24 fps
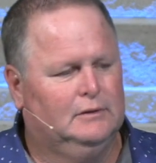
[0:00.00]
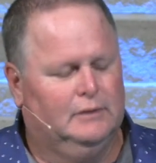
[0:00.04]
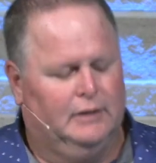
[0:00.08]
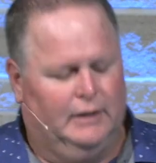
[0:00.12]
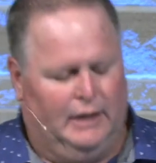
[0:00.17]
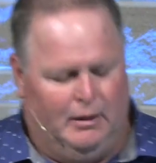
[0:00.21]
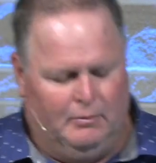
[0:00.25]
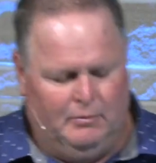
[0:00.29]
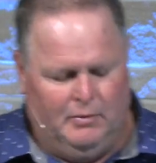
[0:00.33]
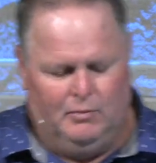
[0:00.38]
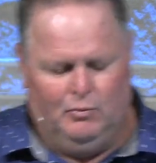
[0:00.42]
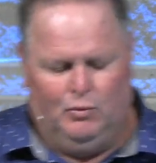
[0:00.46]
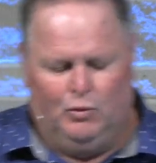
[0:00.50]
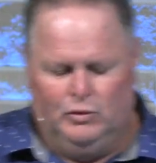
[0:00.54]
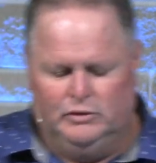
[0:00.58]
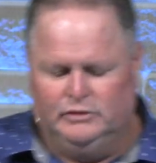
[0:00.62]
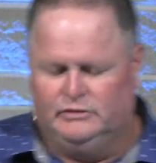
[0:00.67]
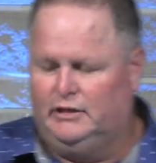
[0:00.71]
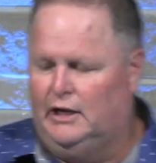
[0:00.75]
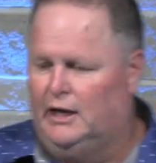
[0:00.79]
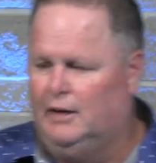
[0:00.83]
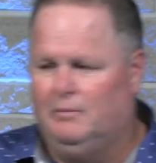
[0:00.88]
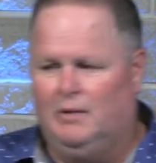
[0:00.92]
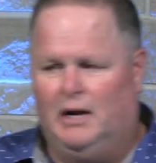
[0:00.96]
And I remember one
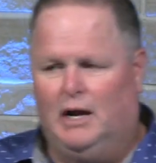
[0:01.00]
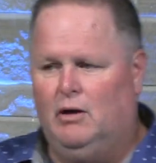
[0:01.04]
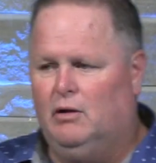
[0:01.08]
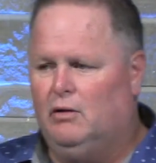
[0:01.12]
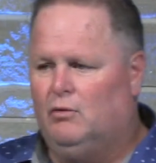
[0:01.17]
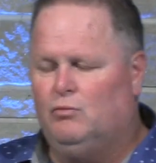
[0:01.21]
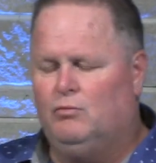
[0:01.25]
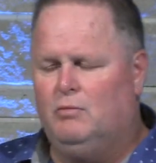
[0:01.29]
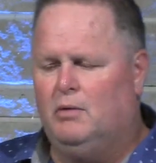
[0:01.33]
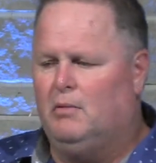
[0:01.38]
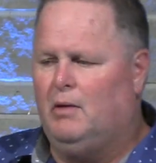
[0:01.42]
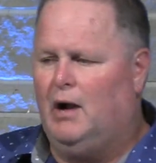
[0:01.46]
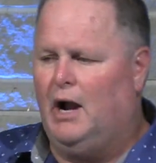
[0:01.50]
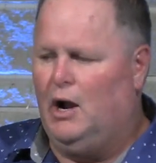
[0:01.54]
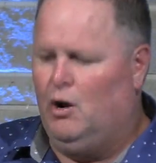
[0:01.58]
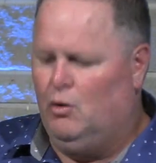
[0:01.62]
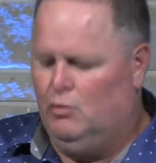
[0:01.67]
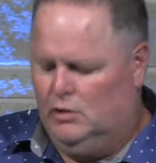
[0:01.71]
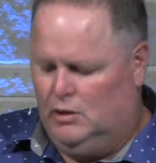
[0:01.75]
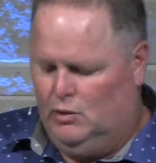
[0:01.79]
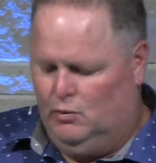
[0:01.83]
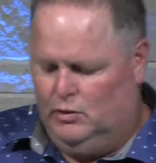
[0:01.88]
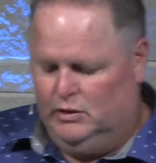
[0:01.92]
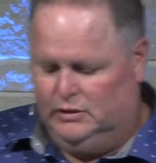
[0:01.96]
time, and I don't remember how
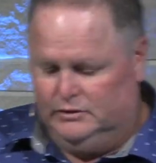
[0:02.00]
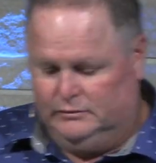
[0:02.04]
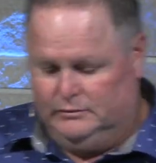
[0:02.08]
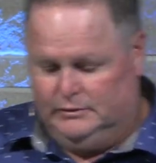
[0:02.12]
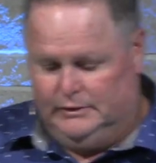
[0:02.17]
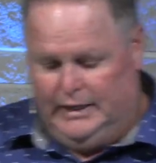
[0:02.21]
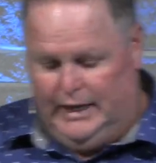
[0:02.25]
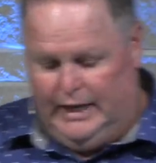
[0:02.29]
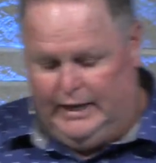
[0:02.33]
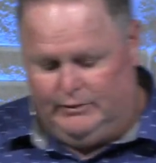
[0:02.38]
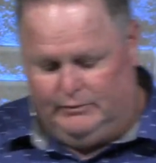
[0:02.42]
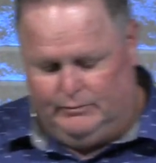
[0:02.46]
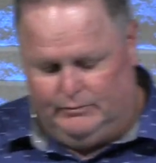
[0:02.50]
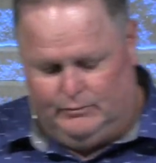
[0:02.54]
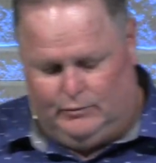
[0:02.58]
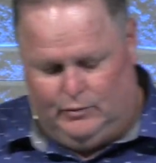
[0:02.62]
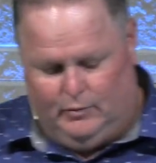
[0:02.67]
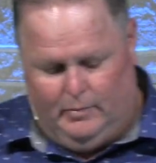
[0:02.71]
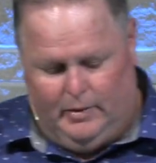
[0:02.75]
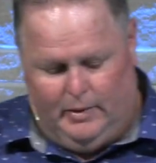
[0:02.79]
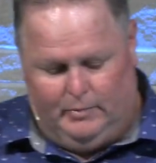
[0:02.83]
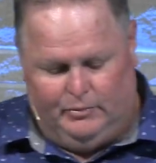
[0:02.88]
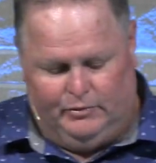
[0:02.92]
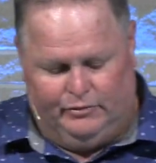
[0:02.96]
old I was, and Dad
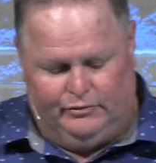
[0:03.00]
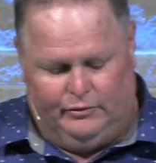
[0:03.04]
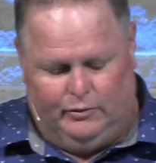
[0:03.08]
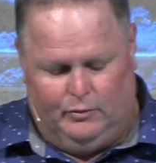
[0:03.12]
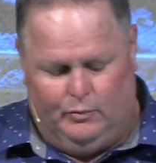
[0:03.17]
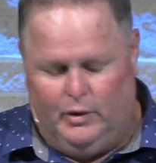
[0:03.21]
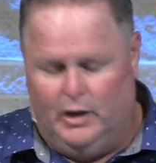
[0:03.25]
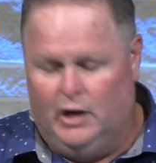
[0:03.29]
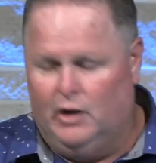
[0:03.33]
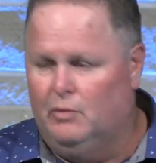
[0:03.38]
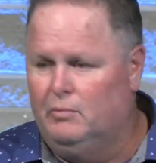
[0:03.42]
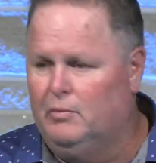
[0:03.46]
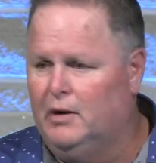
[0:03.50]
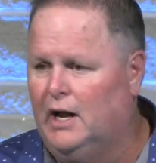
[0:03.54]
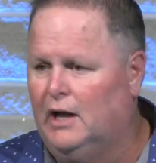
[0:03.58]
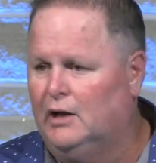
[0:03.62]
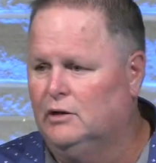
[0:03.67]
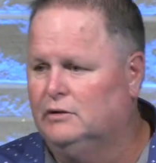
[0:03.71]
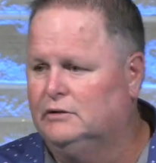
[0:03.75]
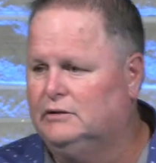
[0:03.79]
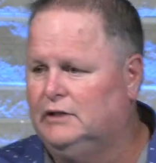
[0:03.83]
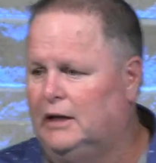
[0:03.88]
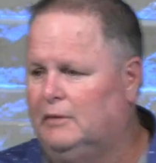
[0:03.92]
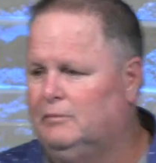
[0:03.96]
remembers it well, but I
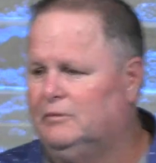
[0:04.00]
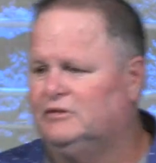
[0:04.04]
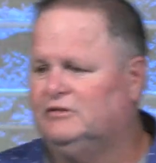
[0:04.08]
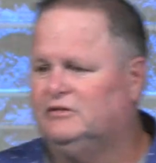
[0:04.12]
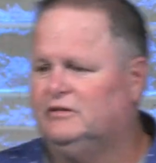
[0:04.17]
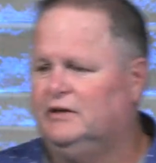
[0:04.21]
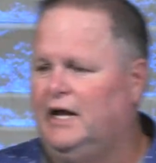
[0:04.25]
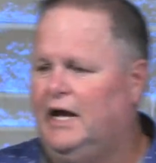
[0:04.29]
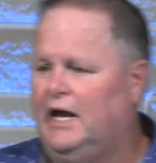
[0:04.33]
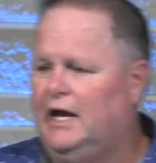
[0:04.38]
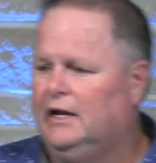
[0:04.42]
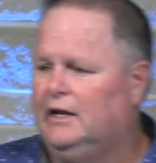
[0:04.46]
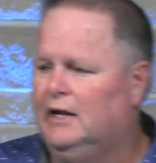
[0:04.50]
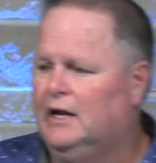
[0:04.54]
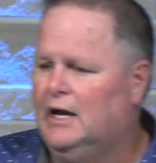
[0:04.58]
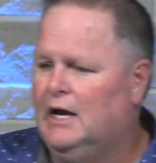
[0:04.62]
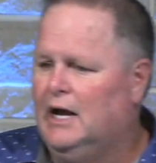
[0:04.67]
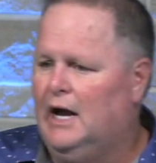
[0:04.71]
looked at him and said, Dad,